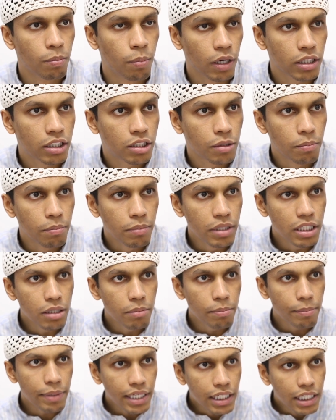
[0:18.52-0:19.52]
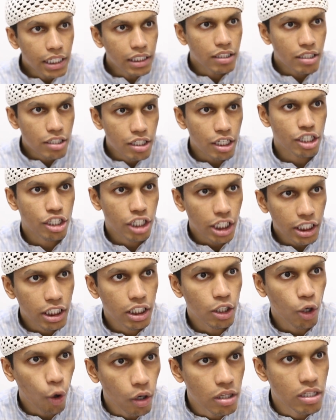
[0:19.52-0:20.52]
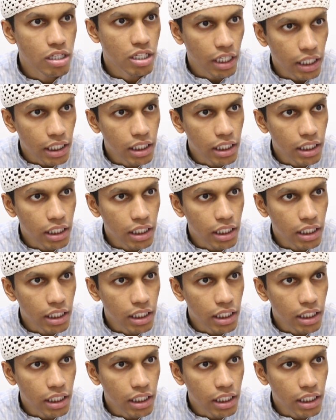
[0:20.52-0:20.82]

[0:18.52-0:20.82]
But me make it the checking on the